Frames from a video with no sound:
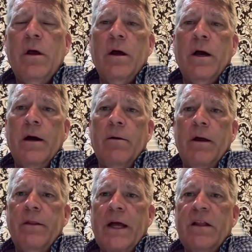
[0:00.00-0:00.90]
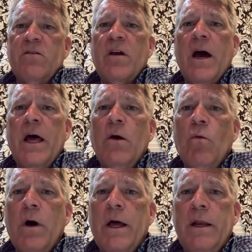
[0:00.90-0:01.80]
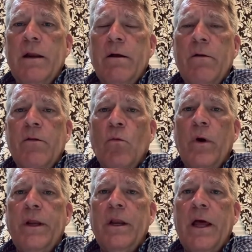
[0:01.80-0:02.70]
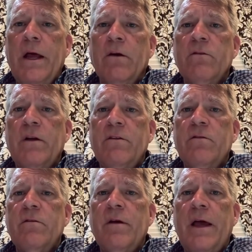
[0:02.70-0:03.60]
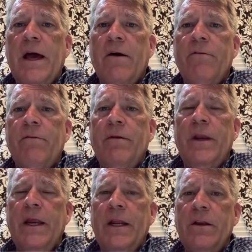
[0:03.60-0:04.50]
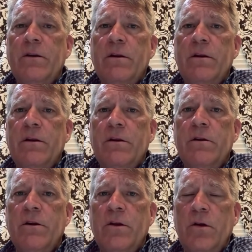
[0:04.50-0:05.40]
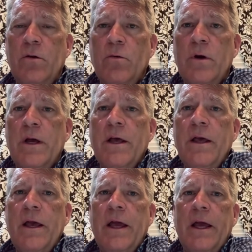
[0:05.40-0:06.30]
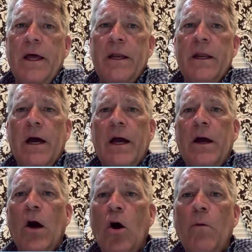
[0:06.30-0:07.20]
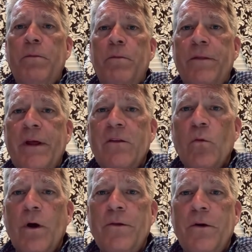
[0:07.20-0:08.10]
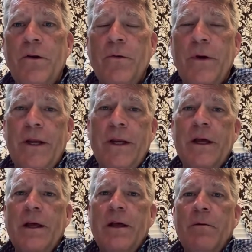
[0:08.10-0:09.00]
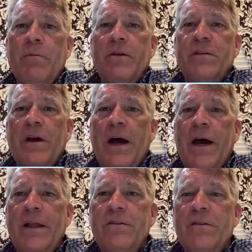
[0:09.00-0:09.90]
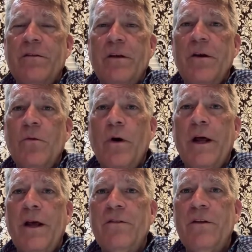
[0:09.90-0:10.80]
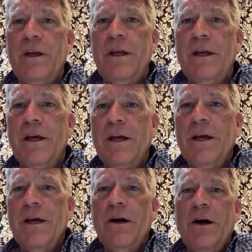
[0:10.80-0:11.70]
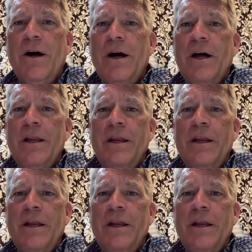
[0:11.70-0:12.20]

and that's kind of what the wind and hail states have needed to do. And I hope that that's what they're doing, besides what I see on